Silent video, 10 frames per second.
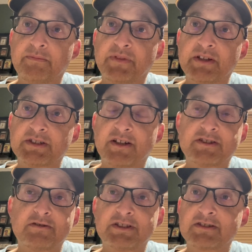There's
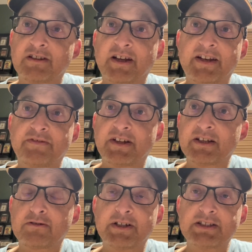also just a lot of
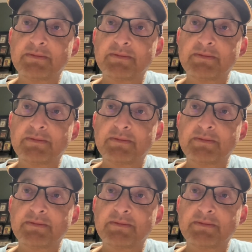like crazy